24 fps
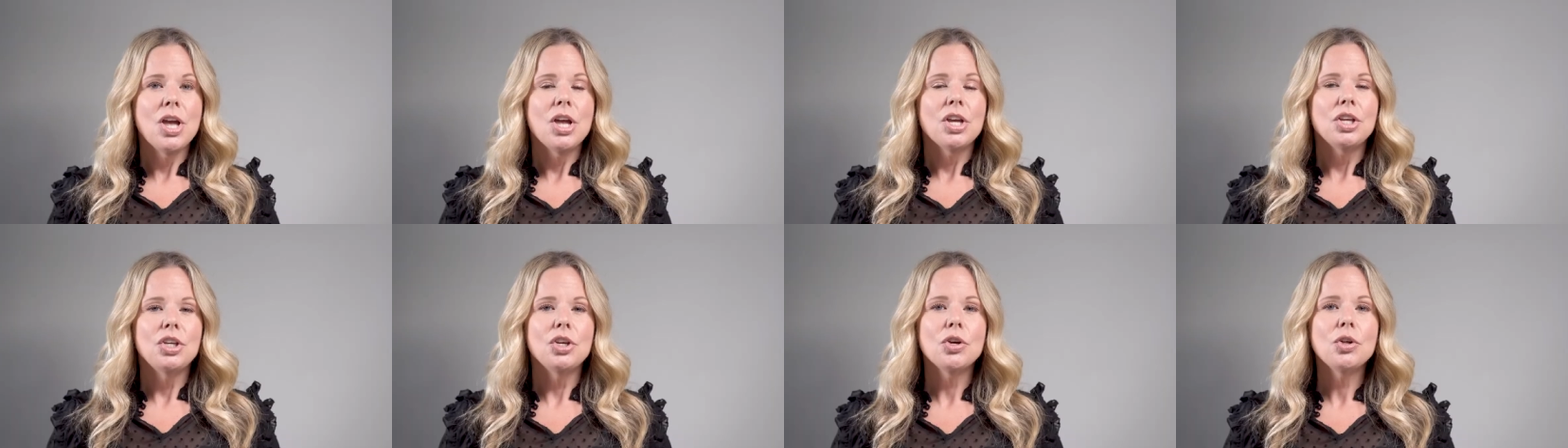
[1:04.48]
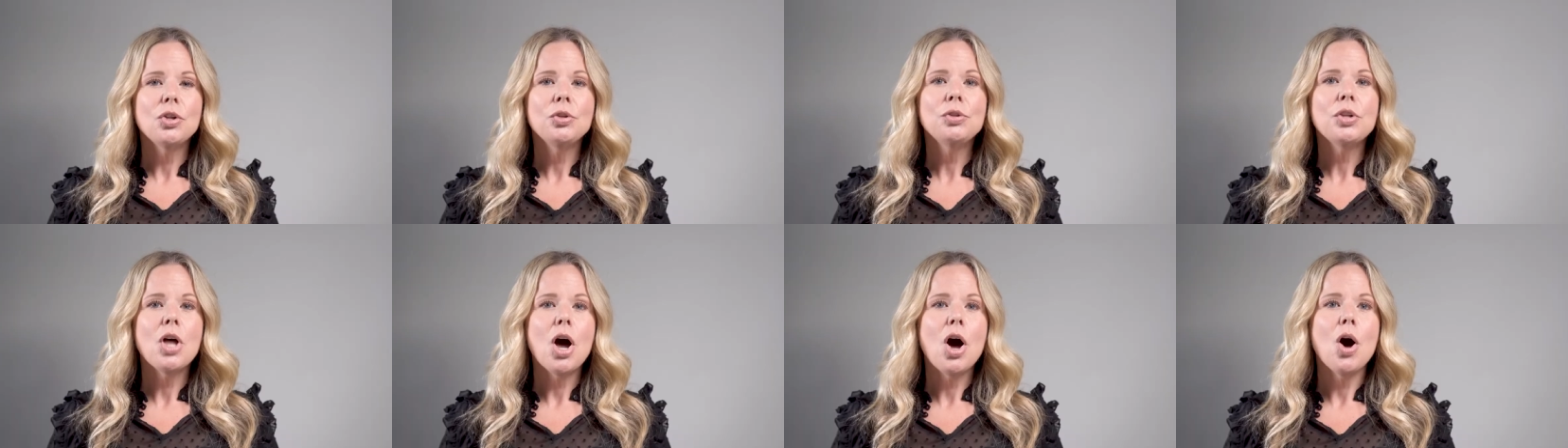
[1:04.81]

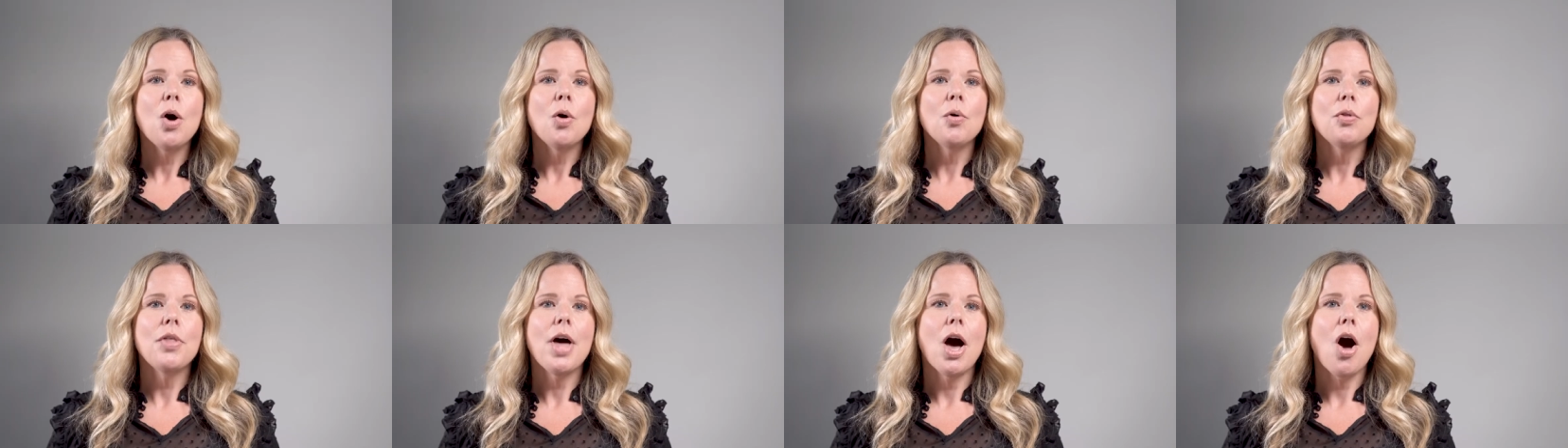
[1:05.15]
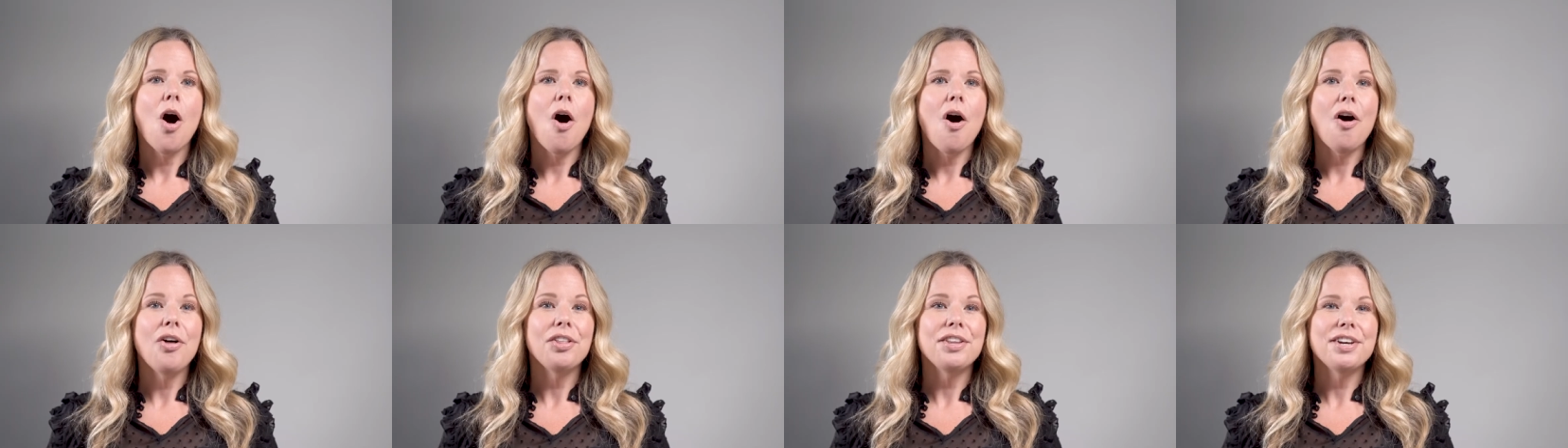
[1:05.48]
You'll know
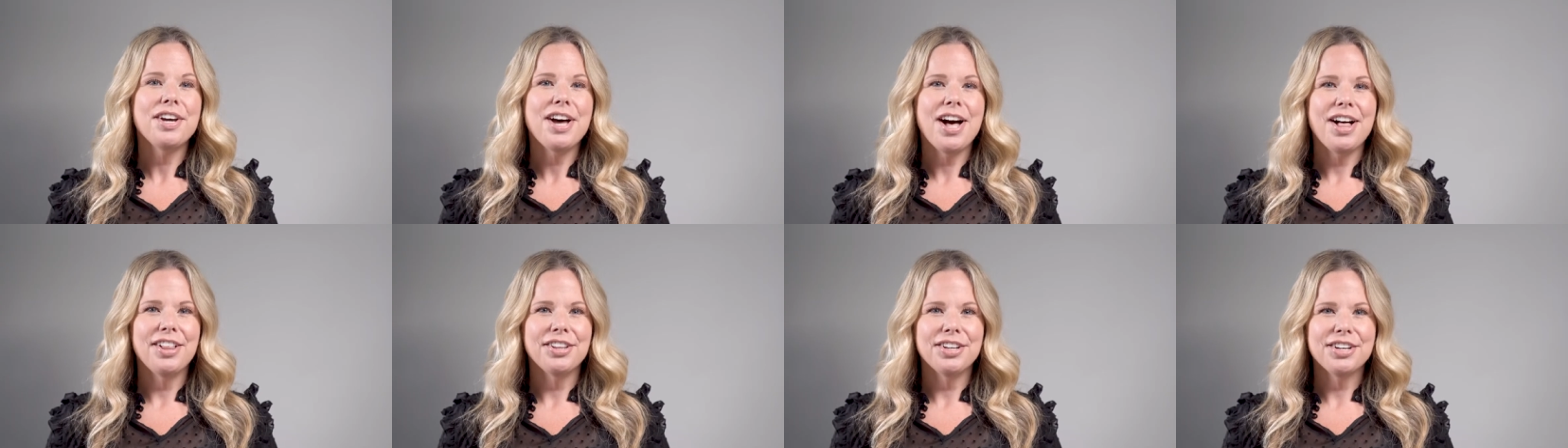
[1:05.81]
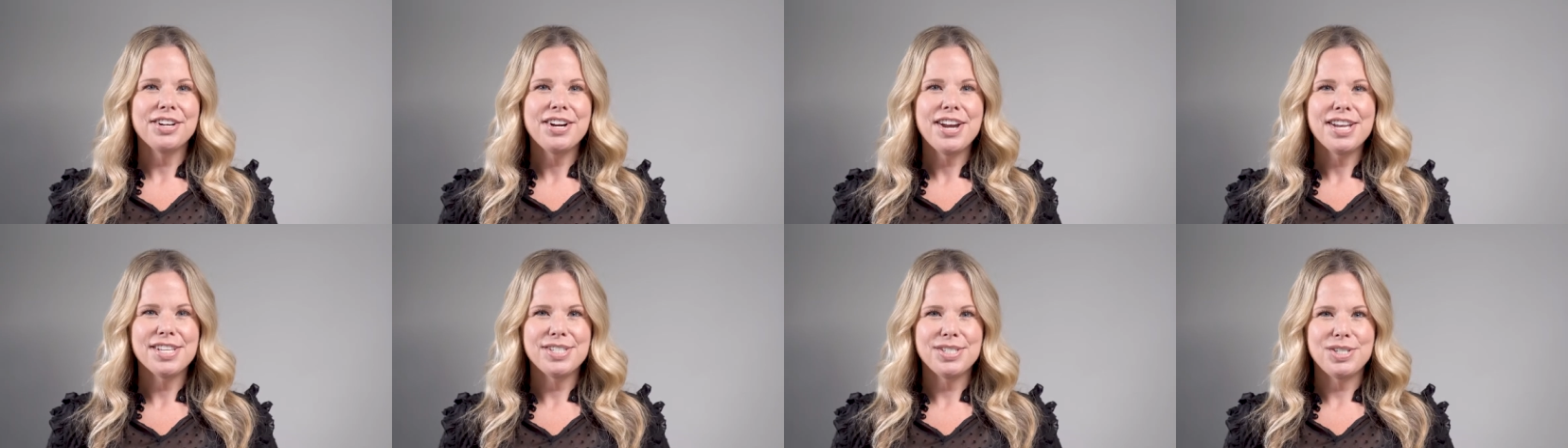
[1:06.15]
that all the
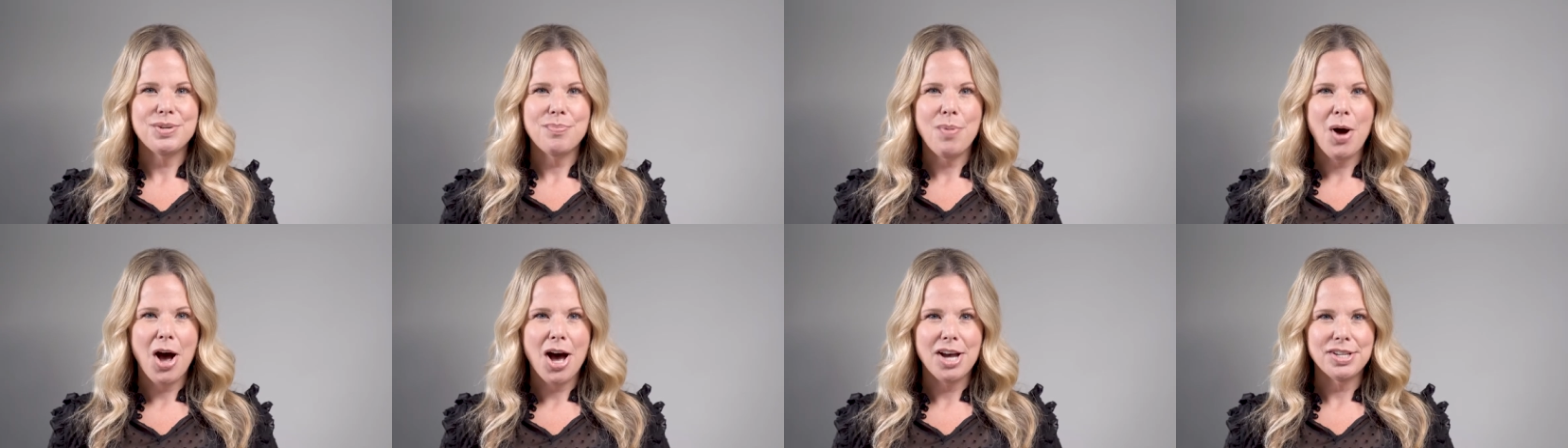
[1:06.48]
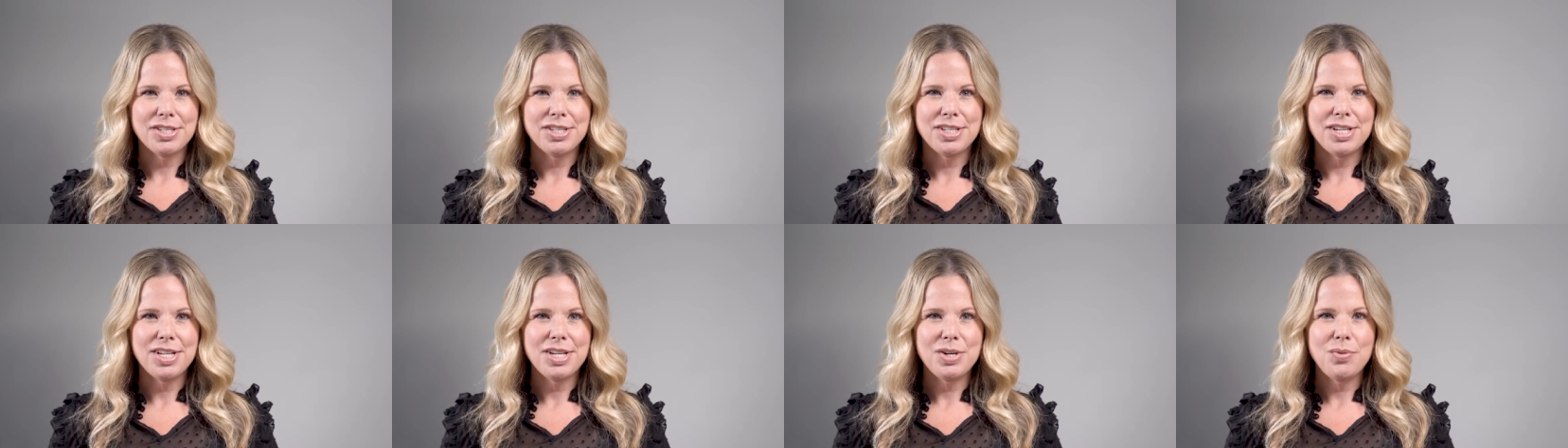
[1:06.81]
color has
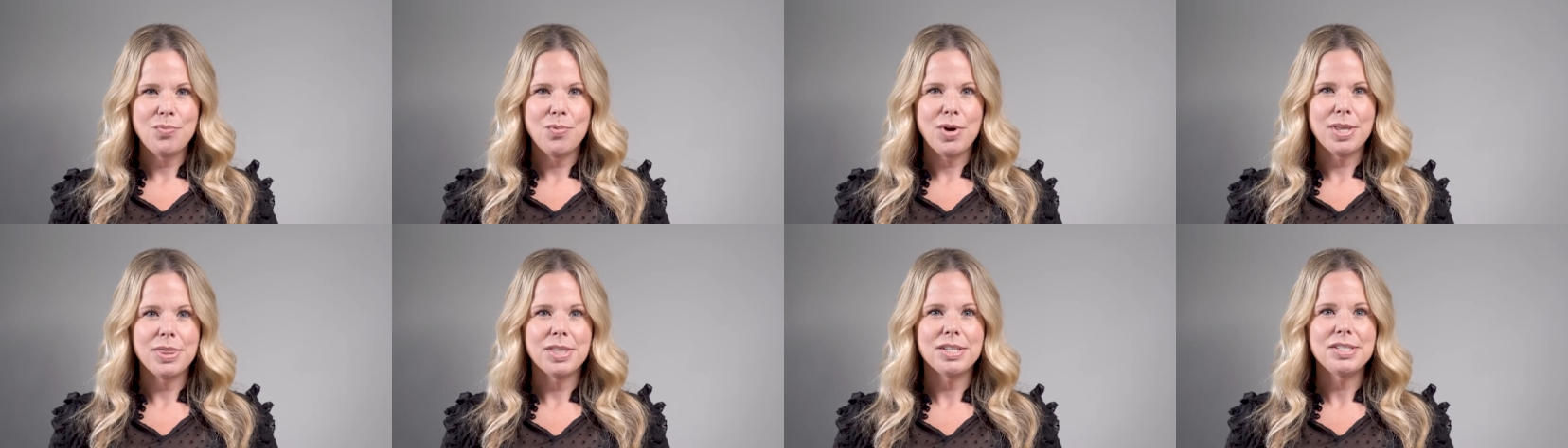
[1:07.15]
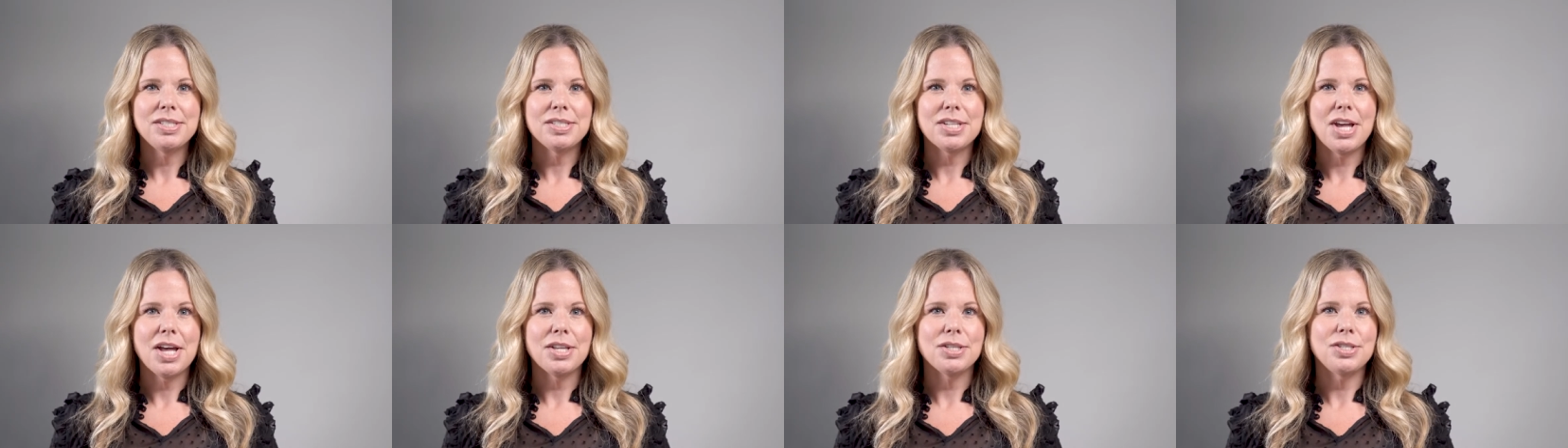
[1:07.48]
deposited when the
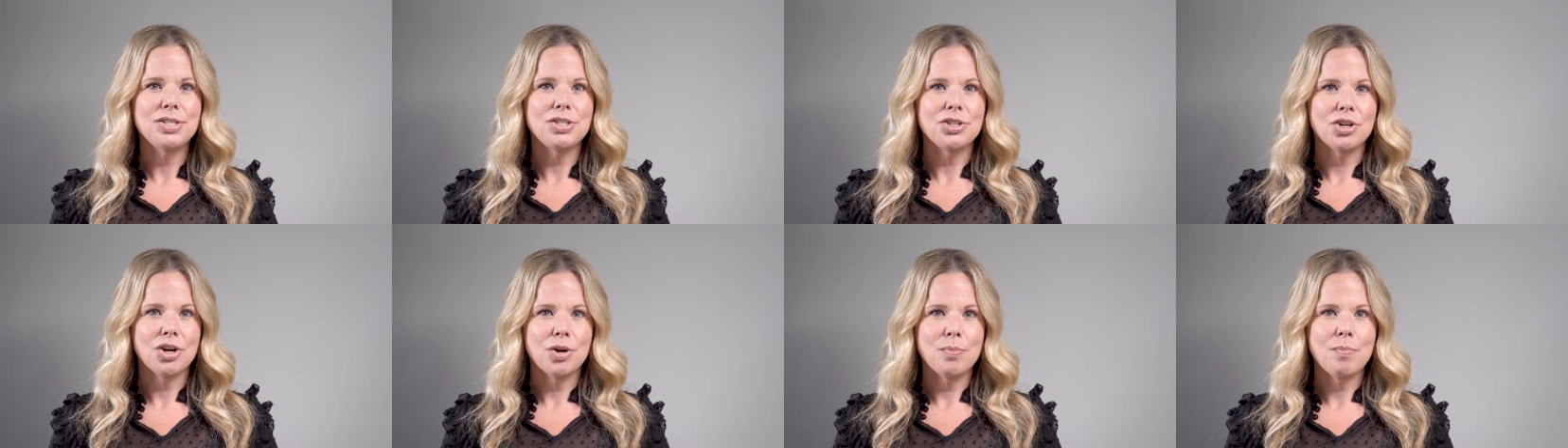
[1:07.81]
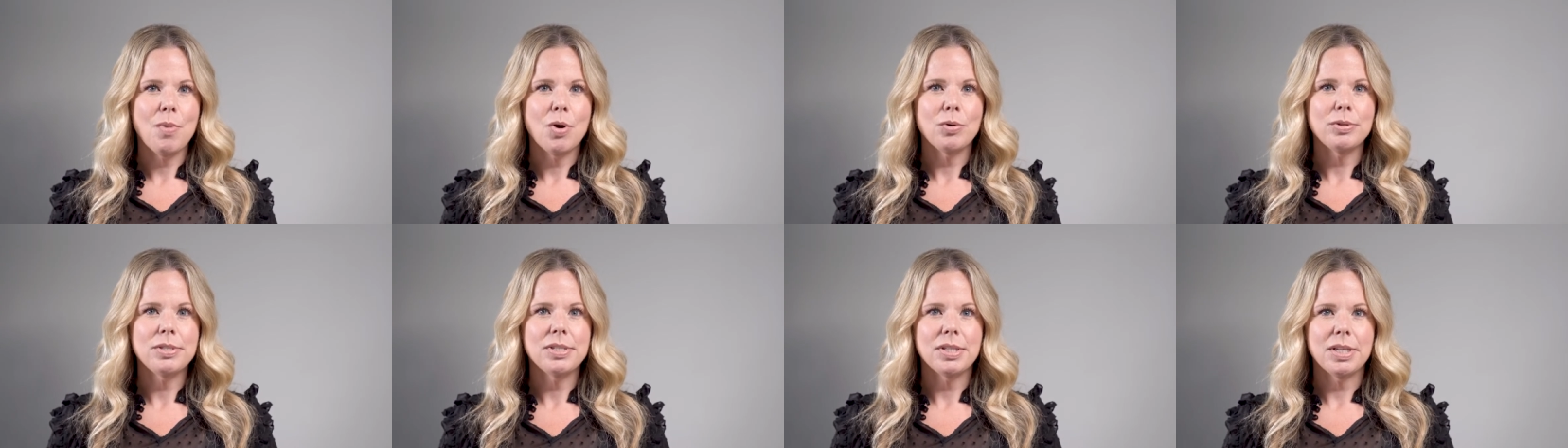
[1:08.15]
suds turn
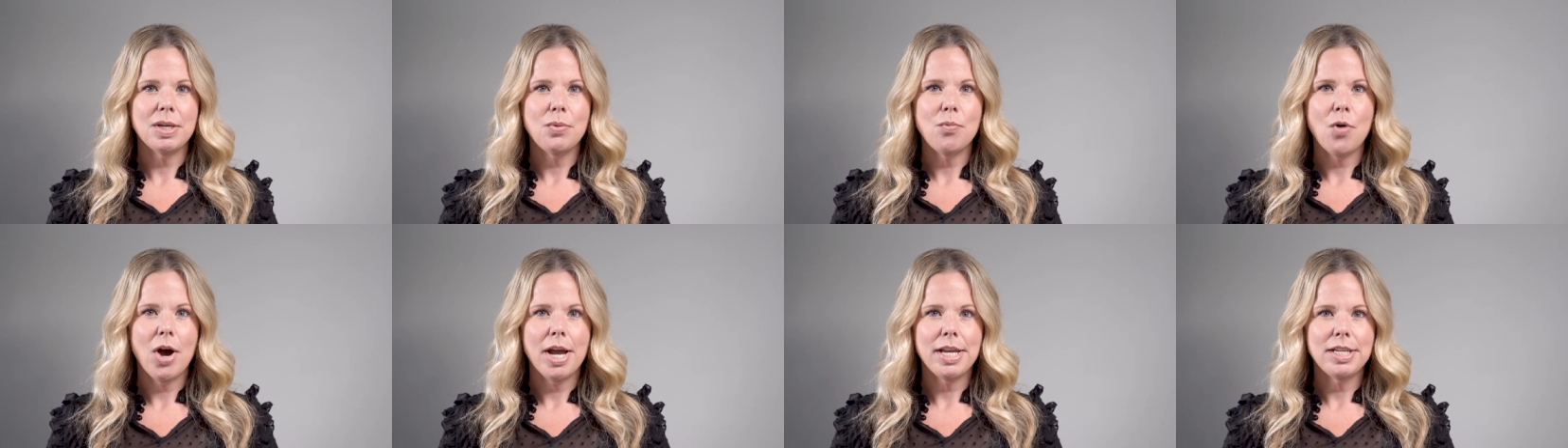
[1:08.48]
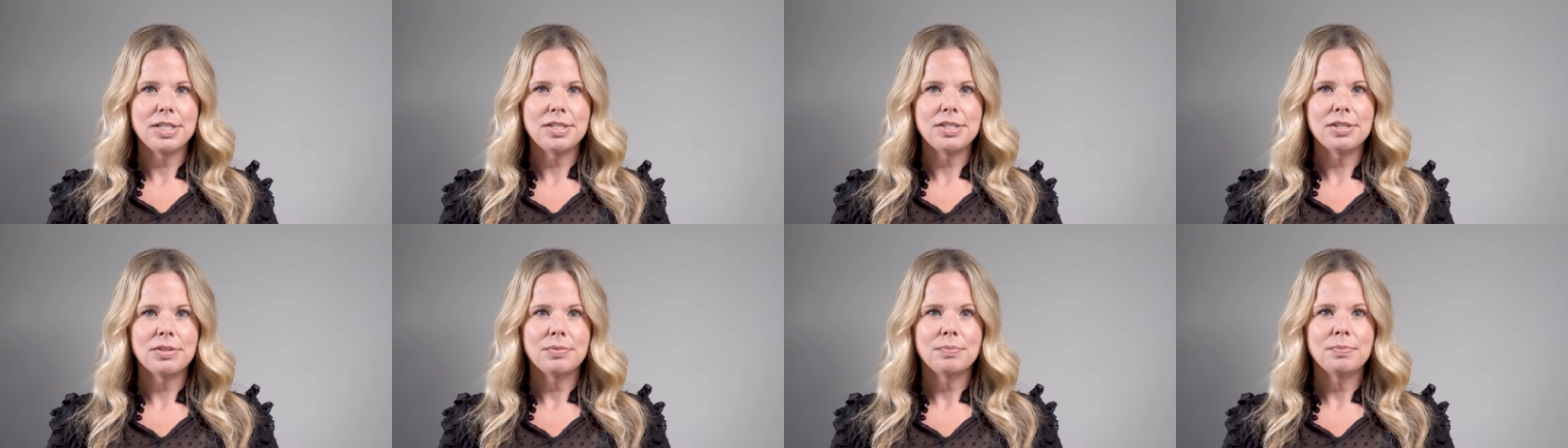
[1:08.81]
mostly
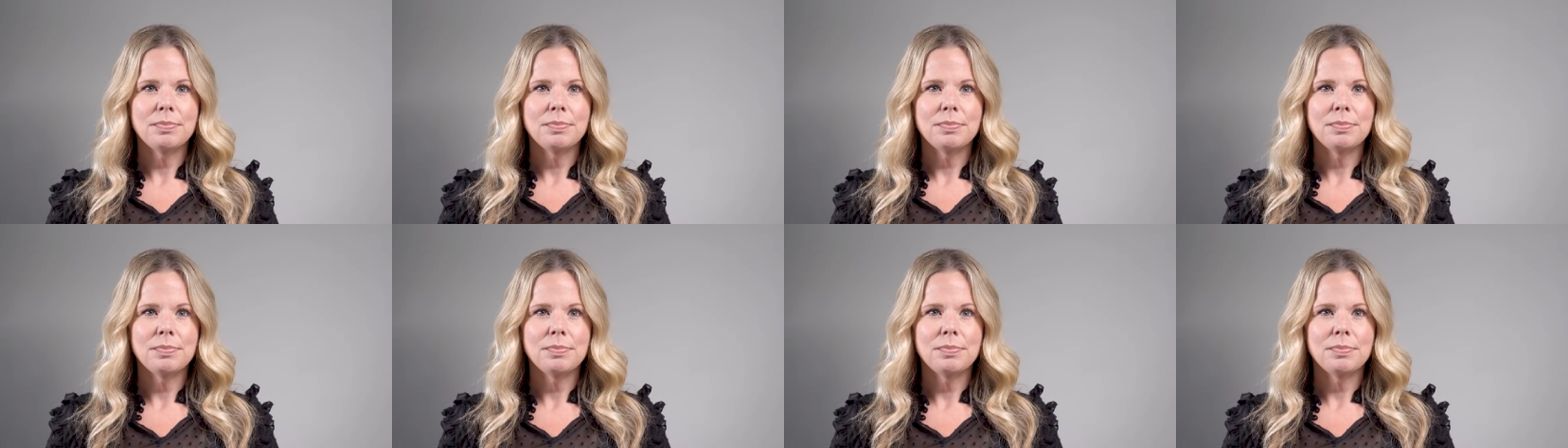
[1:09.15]
white.